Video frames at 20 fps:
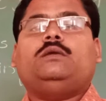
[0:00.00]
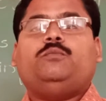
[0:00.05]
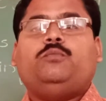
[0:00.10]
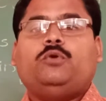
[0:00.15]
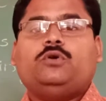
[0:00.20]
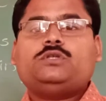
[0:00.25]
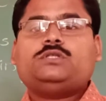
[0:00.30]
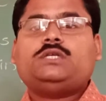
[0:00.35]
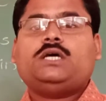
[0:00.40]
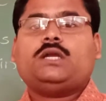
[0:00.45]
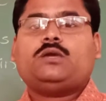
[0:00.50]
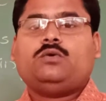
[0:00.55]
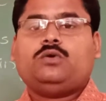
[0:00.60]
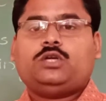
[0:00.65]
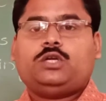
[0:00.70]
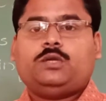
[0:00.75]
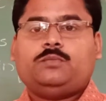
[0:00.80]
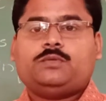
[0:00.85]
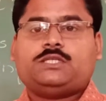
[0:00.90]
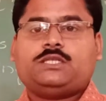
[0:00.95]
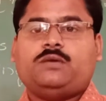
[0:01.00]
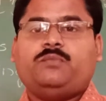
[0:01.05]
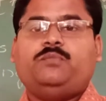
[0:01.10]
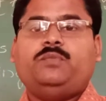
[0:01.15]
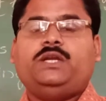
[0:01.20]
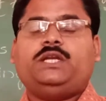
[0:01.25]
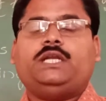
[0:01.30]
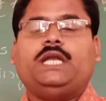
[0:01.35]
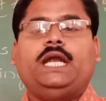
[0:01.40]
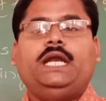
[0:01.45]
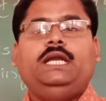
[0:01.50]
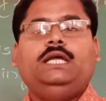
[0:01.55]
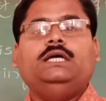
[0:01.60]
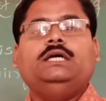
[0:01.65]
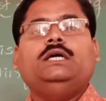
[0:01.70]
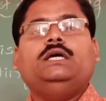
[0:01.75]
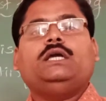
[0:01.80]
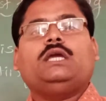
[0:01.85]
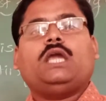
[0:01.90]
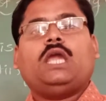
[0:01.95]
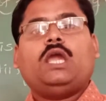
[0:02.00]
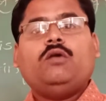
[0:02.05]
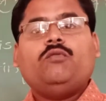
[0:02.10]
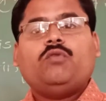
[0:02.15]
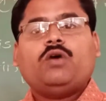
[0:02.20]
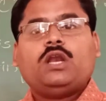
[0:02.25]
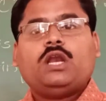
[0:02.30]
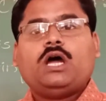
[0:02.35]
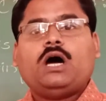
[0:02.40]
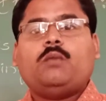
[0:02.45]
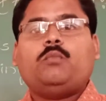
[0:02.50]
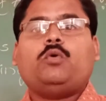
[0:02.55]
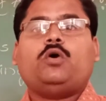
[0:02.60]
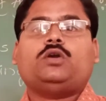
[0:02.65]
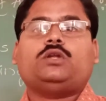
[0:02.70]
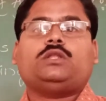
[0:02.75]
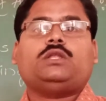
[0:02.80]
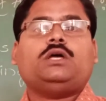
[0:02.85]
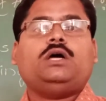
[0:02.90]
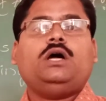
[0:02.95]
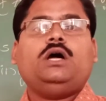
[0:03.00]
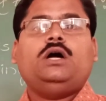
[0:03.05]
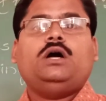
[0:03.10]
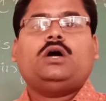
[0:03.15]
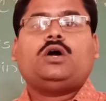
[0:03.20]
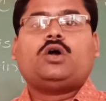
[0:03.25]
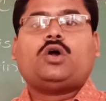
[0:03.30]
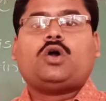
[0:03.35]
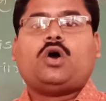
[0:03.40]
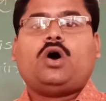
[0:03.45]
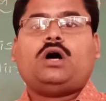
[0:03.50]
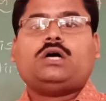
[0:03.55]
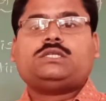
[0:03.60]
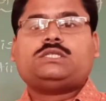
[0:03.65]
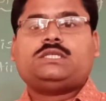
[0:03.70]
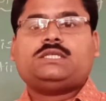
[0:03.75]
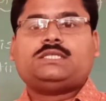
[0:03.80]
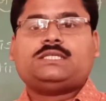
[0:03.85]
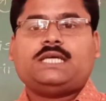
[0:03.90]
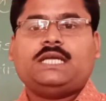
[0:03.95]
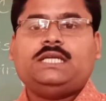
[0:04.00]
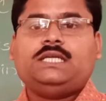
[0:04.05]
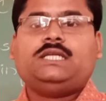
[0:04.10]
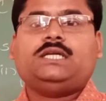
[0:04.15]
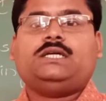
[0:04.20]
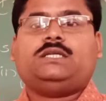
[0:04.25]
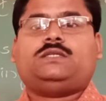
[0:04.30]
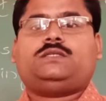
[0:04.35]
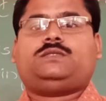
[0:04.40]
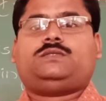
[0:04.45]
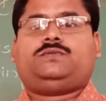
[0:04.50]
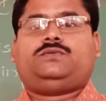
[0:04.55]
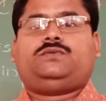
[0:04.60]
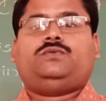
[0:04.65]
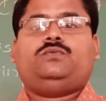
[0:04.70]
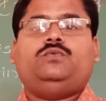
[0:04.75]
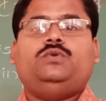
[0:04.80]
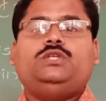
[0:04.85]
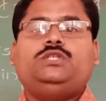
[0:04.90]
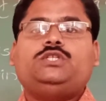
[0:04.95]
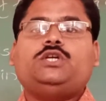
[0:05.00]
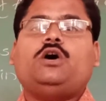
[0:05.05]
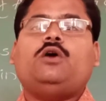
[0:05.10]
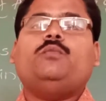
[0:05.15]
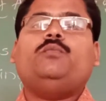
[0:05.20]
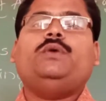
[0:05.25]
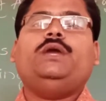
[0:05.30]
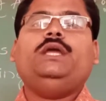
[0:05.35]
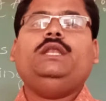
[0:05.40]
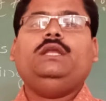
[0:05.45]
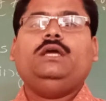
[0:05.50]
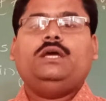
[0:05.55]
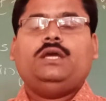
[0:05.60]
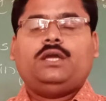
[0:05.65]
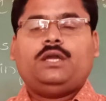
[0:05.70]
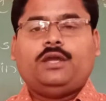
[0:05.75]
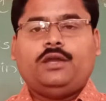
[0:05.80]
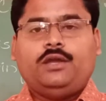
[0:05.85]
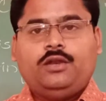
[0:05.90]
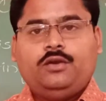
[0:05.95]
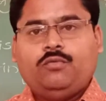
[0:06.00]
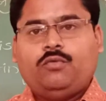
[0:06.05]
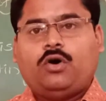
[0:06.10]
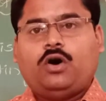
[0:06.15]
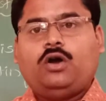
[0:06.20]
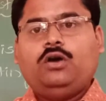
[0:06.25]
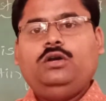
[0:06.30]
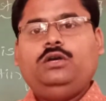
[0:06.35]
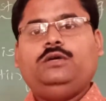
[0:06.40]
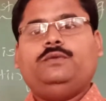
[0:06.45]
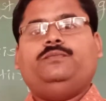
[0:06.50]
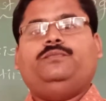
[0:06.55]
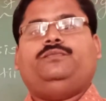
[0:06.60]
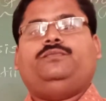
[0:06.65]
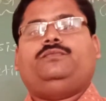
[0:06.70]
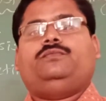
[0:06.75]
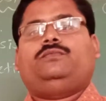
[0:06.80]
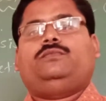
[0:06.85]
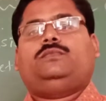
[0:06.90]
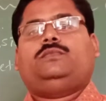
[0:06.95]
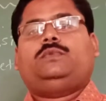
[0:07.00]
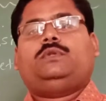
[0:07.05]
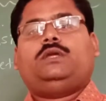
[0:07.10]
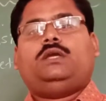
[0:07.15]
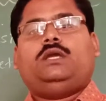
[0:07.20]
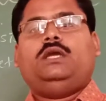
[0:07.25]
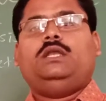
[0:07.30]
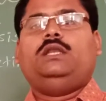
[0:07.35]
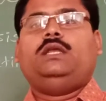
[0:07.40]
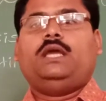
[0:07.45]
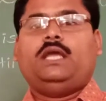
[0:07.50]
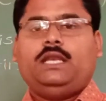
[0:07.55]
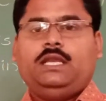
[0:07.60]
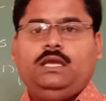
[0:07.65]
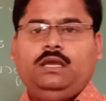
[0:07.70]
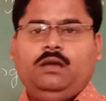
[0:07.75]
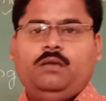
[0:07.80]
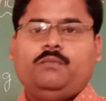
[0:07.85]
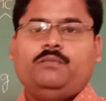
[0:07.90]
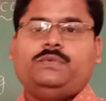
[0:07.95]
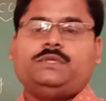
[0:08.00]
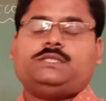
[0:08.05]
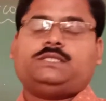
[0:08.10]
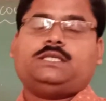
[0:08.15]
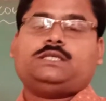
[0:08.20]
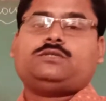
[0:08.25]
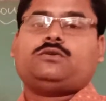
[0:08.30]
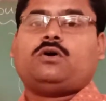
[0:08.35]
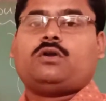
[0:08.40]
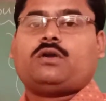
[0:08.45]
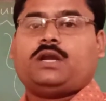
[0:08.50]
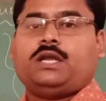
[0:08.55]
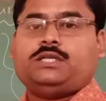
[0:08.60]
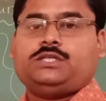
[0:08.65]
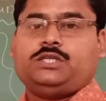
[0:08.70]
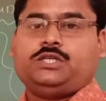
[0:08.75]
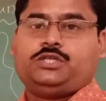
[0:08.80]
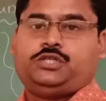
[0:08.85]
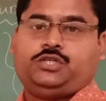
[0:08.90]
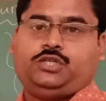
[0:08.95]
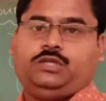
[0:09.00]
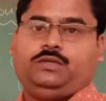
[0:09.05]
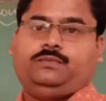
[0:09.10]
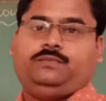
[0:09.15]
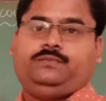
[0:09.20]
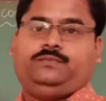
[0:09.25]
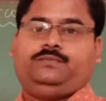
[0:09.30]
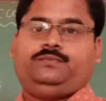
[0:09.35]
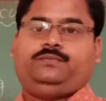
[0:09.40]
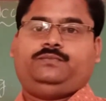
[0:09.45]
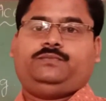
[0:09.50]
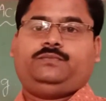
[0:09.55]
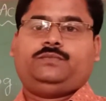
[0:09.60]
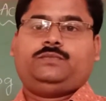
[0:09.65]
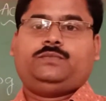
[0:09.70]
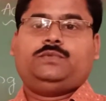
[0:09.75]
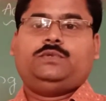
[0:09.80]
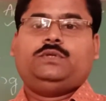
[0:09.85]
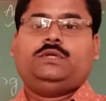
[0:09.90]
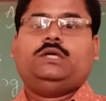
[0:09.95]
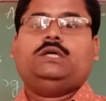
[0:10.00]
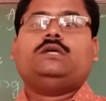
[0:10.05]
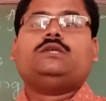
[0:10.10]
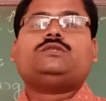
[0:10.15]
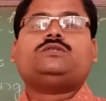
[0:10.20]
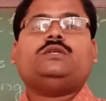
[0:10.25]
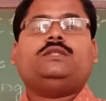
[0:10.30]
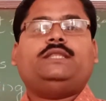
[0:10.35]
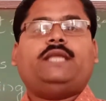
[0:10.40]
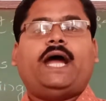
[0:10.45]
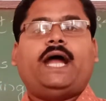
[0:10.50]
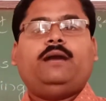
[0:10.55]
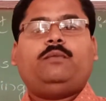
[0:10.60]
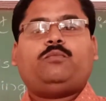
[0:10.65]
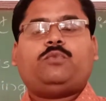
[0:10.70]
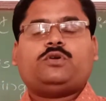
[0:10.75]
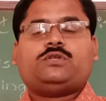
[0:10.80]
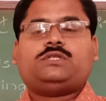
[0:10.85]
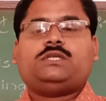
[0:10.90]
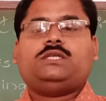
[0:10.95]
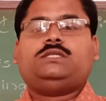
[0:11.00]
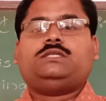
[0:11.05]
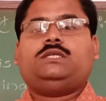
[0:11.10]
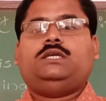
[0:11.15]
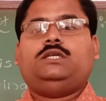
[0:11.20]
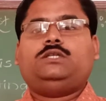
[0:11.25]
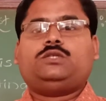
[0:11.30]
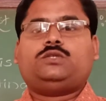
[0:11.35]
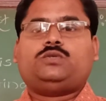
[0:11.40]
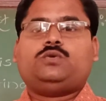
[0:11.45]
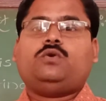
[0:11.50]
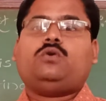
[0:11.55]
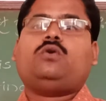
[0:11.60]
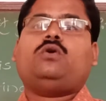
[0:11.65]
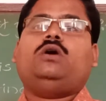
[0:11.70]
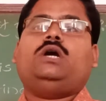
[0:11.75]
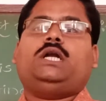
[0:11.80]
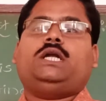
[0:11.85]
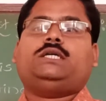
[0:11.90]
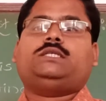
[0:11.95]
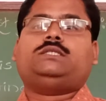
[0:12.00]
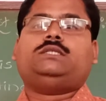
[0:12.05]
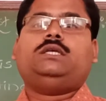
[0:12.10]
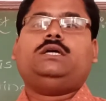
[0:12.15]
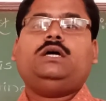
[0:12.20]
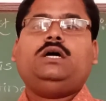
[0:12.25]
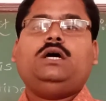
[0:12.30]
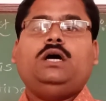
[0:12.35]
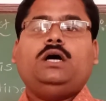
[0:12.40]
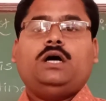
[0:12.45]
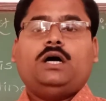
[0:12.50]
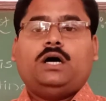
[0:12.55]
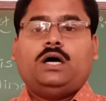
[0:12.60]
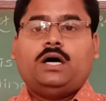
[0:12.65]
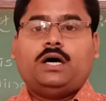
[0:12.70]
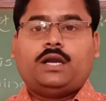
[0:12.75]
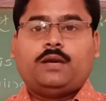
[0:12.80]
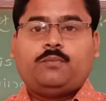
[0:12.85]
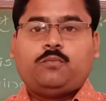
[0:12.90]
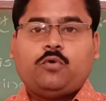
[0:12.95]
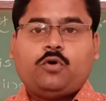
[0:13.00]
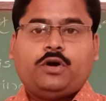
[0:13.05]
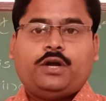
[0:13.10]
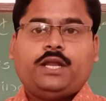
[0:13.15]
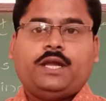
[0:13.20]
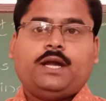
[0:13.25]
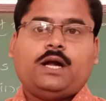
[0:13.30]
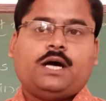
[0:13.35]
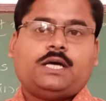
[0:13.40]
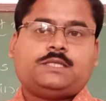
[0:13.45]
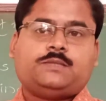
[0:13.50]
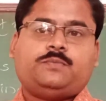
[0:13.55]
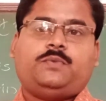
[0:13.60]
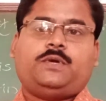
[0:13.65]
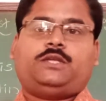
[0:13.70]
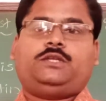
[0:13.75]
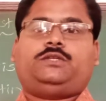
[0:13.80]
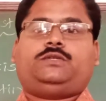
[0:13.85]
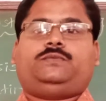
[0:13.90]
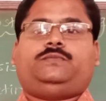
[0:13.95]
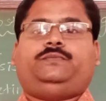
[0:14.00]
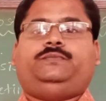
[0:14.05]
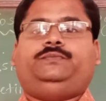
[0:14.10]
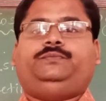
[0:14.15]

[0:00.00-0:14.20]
reports are going to be submitted even about the cost centers which have been involved in any business organization. So that process is so called as the reporting aspect.